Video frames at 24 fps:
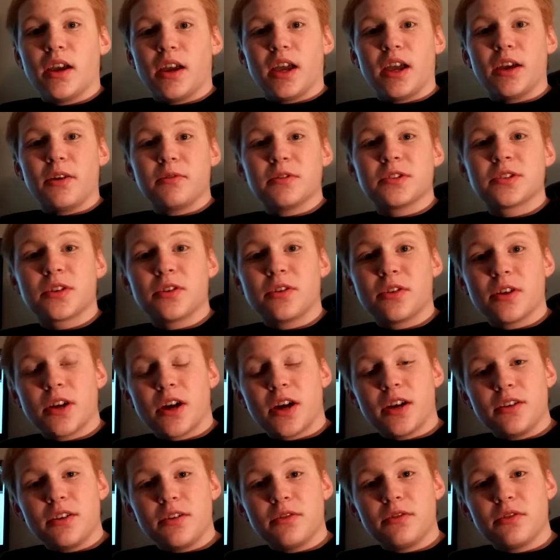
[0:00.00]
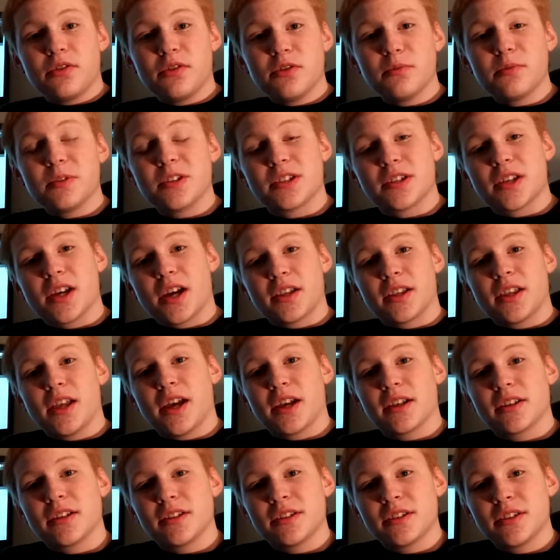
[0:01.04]
Hey, what's going on YouTube? It's Tech
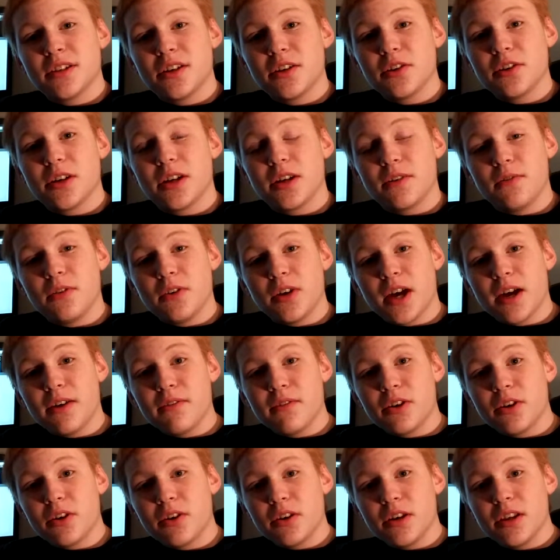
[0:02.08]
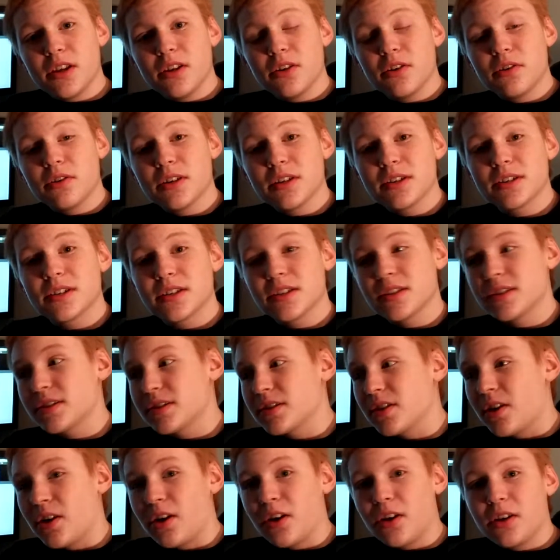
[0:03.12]
Tactics here, and if you haven't already noticed, it's
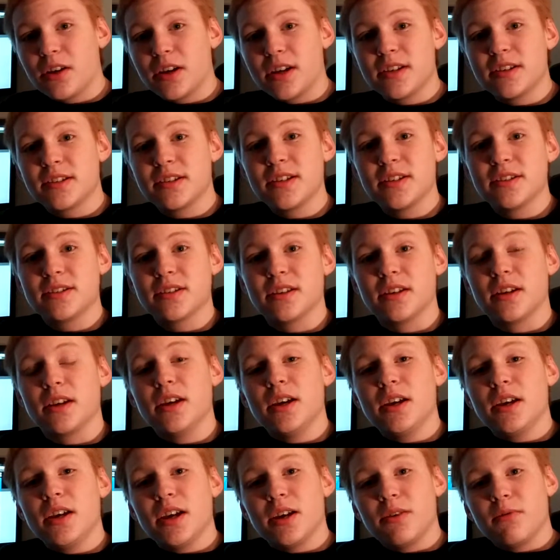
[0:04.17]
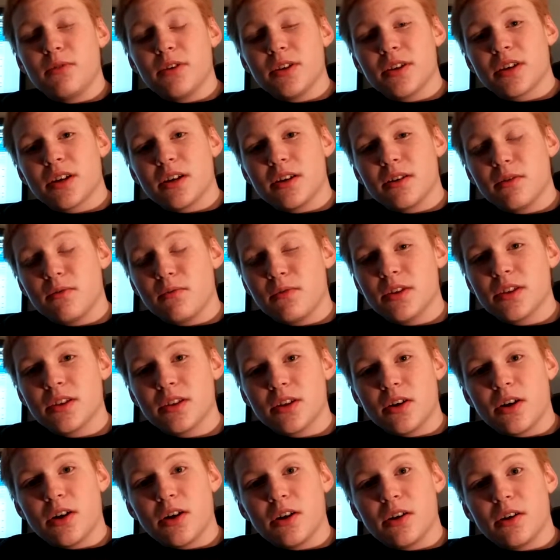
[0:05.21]
the holiday season. And with
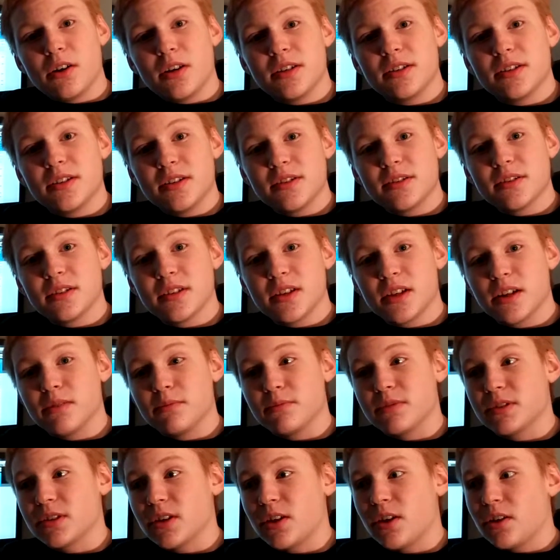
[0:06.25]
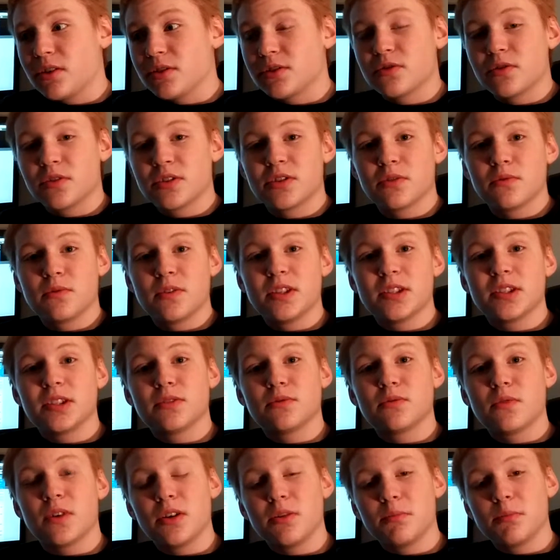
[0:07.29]
the holiday season comes all sorts of
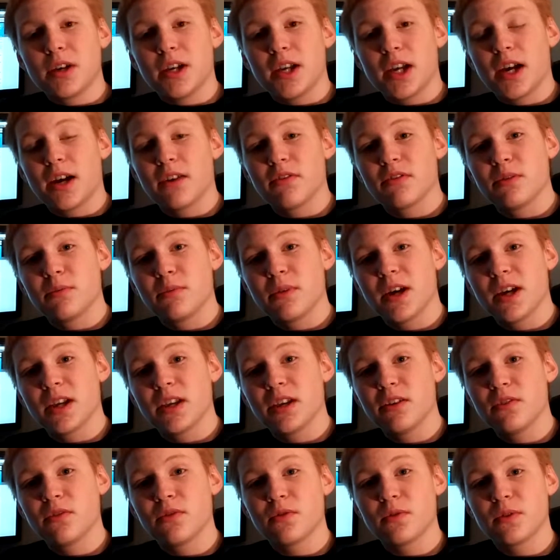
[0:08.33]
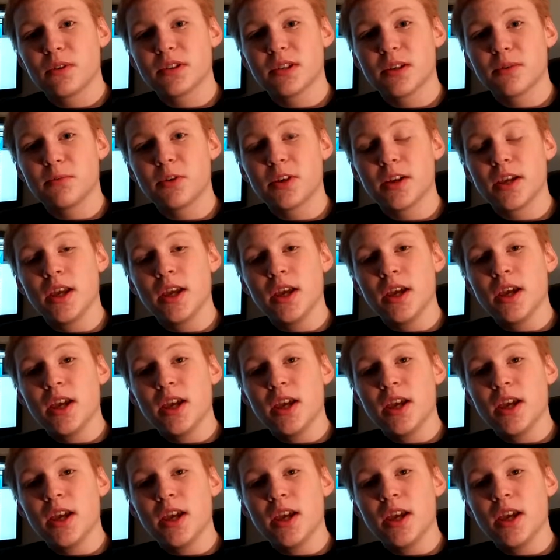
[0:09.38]
reasons why you might have to buy gifts for someone,